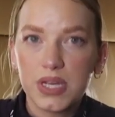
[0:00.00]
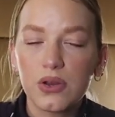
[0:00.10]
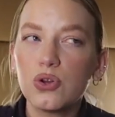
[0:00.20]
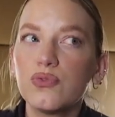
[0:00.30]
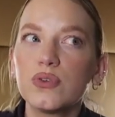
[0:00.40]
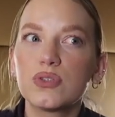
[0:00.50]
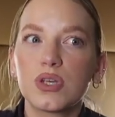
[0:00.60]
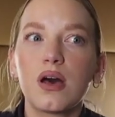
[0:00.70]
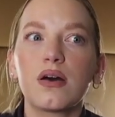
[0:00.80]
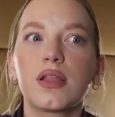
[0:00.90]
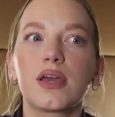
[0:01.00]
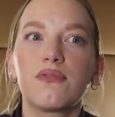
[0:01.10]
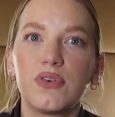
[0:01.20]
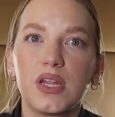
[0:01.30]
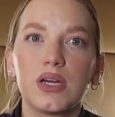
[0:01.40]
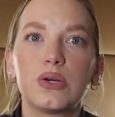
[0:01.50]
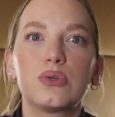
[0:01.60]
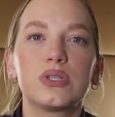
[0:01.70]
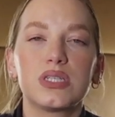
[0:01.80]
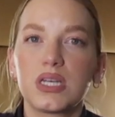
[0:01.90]
I don't know if you saw like
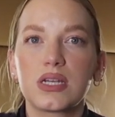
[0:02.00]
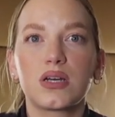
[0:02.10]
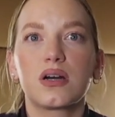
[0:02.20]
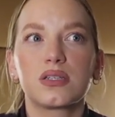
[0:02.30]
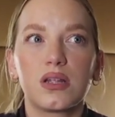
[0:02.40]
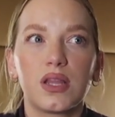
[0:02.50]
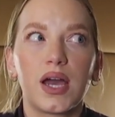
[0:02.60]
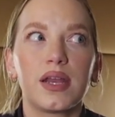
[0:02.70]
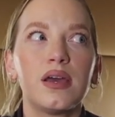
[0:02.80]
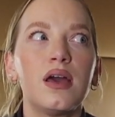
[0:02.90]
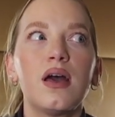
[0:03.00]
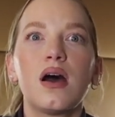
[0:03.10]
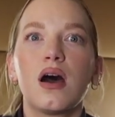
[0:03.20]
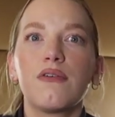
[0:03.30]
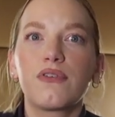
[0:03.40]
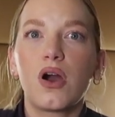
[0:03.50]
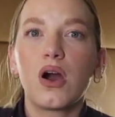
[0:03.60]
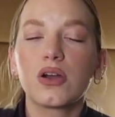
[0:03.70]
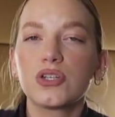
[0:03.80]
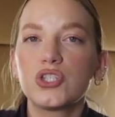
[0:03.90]
videos and TikToks online of
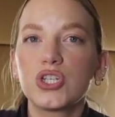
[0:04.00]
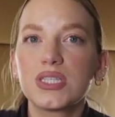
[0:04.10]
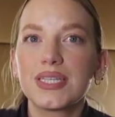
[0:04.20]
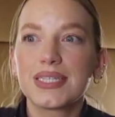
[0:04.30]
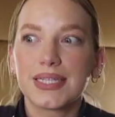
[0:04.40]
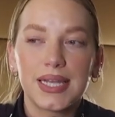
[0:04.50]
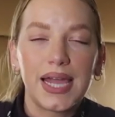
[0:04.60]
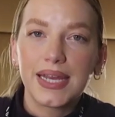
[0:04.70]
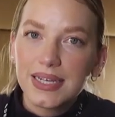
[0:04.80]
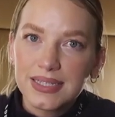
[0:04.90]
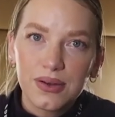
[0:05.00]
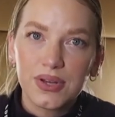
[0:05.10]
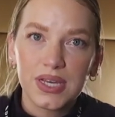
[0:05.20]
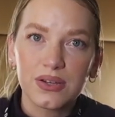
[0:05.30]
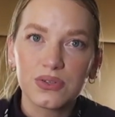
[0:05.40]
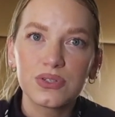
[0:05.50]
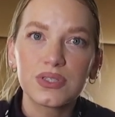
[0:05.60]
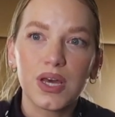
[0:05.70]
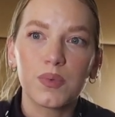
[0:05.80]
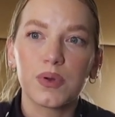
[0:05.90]
cars just sliding down hills
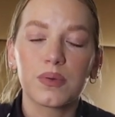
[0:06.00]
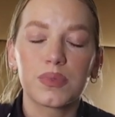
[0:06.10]
that were,